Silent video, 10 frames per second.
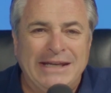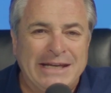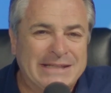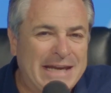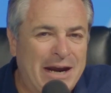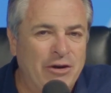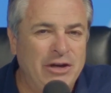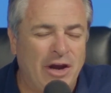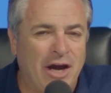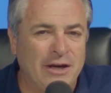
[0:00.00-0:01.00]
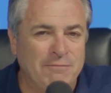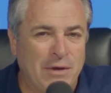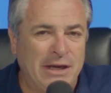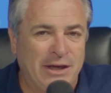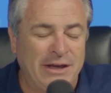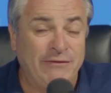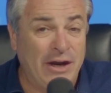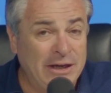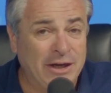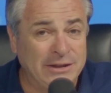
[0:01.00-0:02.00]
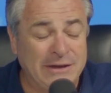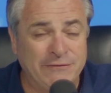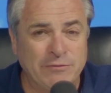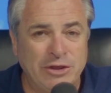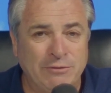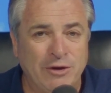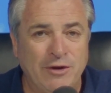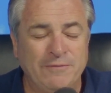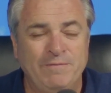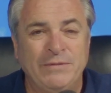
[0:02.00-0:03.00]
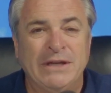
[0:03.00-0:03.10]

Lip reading: has carried on in my life. I learned that from Jim Rohn.